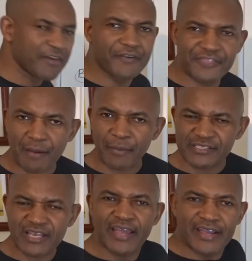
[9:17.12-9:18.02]
the
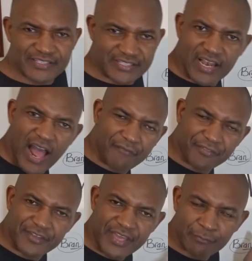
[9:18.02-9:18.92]
vitamins, it still have
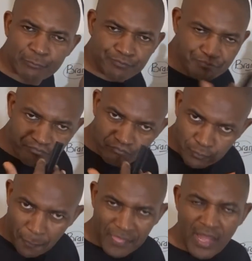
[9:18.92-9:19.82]
the
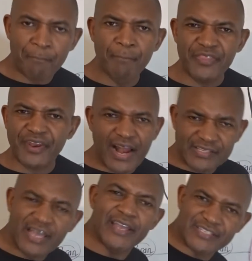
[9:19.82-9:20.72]

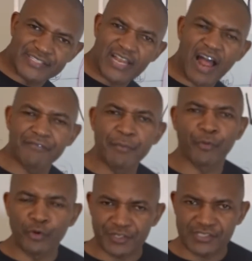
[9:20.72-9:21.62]
minerals, it still have the
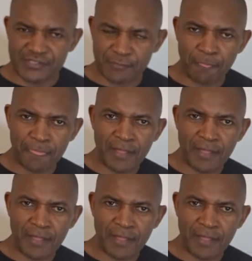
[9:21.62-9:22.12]
proteins,